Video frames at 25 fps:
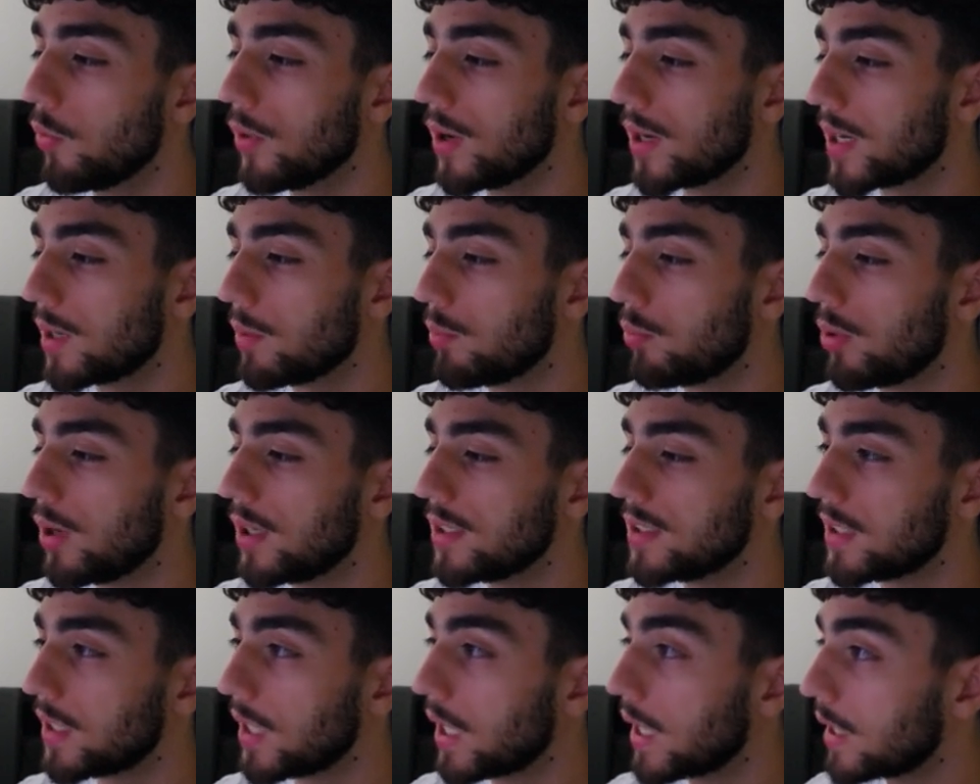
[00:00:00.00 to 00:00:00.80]
Where can
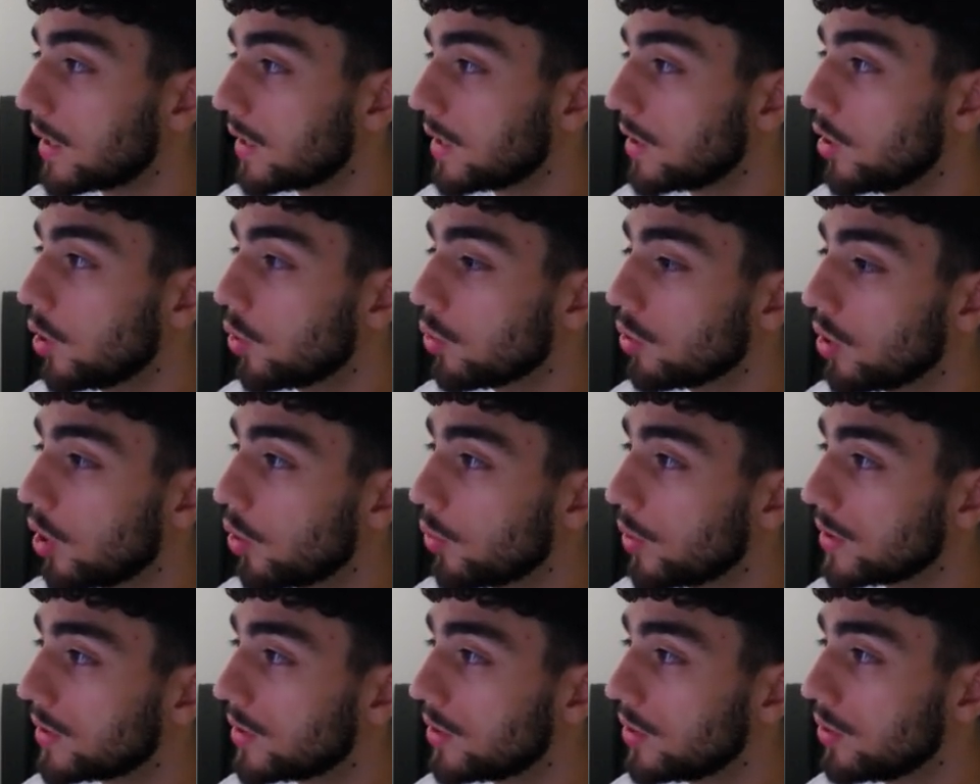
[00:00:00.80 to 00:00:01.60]
price likely go
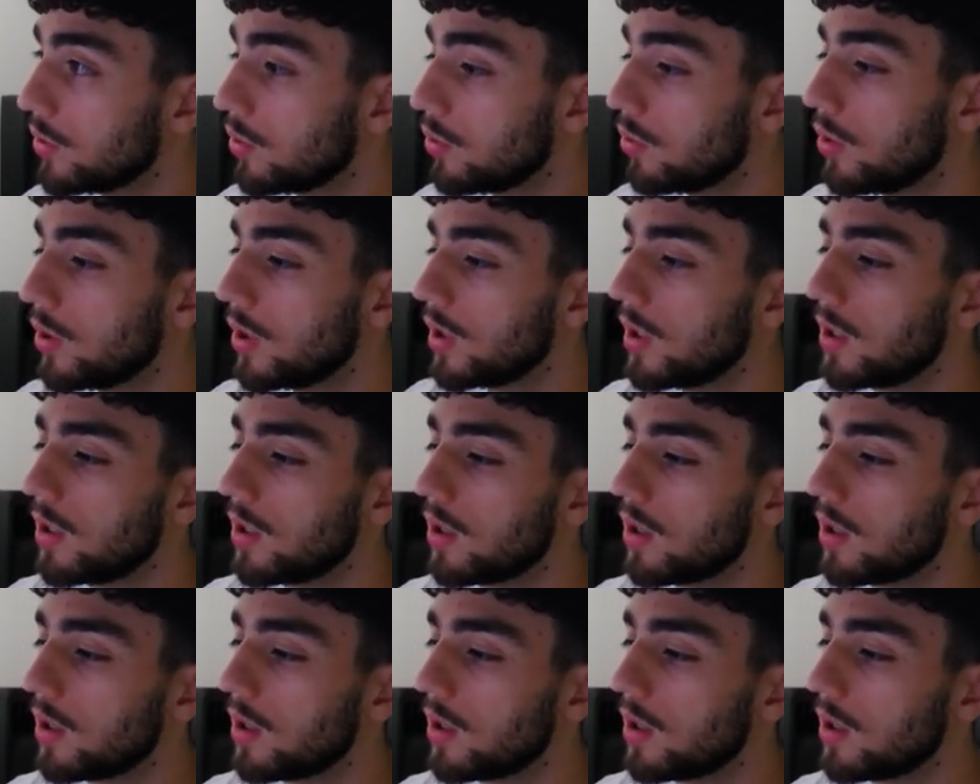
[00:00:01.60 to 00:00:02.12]
lower to?